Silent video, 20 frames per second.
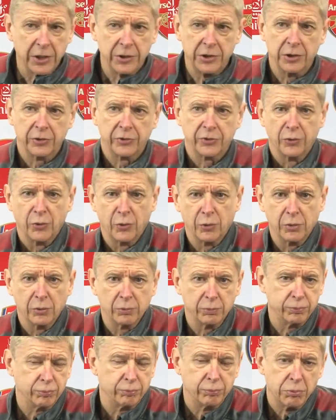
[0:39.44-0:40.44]
Yeah, he is.
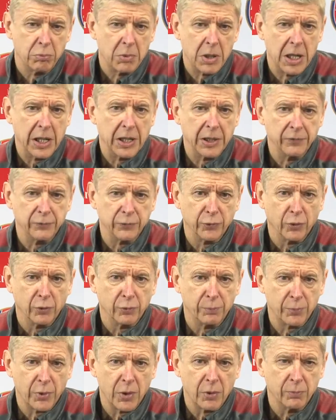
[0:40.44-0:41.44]
No, I have
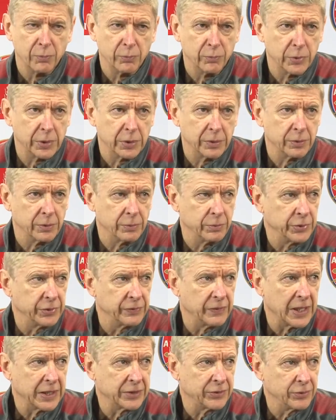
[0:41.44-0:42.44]
no problem
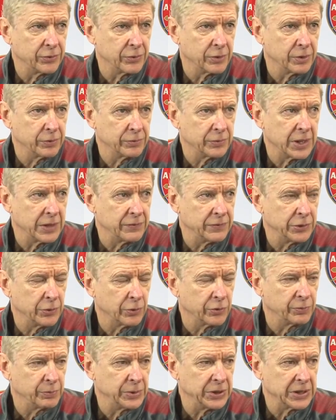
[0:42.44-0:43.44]
with that, you know, David
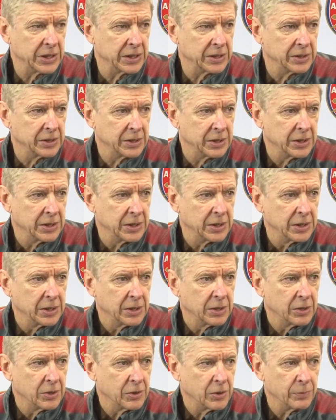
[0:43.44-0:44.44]
Ospina
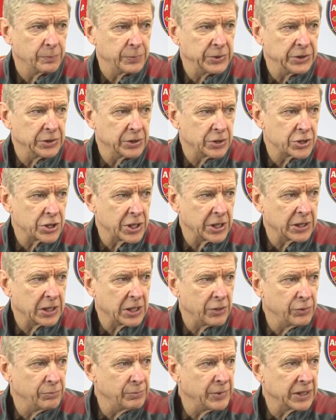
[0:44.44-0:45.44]
or Peter
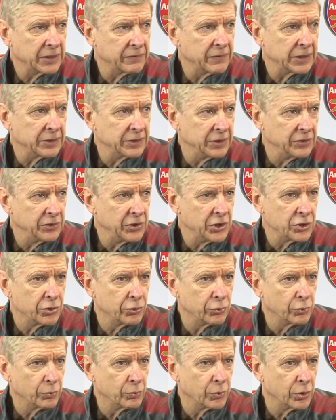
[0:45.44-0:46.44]
Cech. I will make that
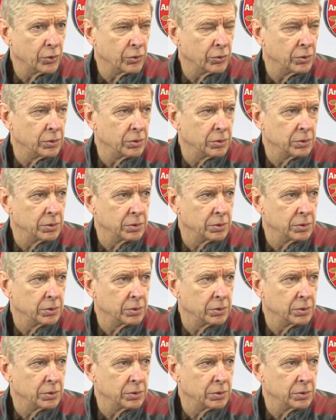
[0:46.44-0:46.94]
decision tomorrow.